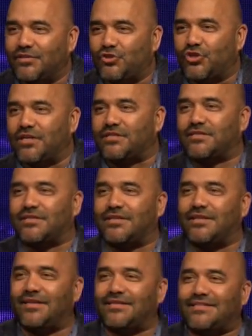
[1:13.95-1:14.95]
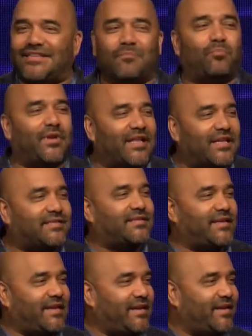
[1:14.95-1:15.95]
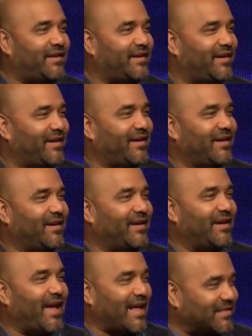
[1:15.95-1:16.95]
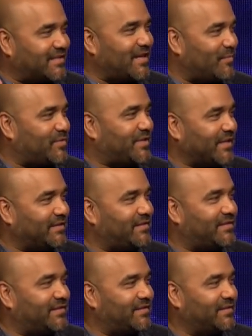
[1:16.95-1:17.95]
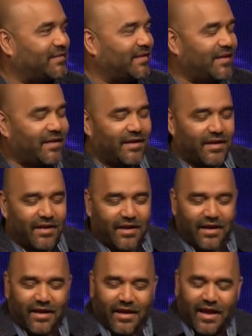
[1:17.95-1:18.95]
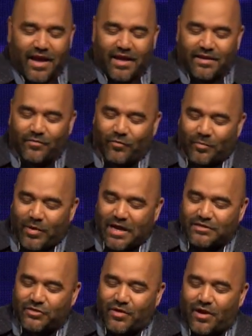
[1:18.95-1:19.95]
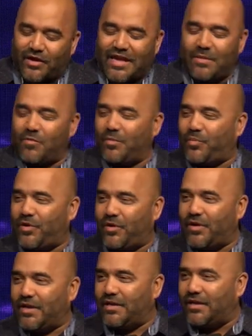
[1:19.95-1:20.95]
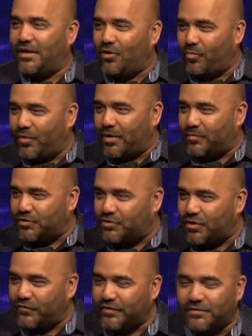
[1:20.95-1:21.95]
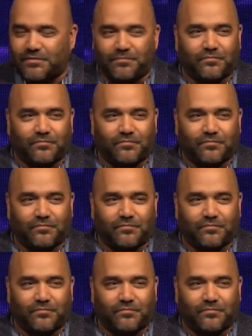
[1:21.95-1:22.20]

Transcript: Just simplicity and substance. And when Pastor Al came up here and he opened up the service,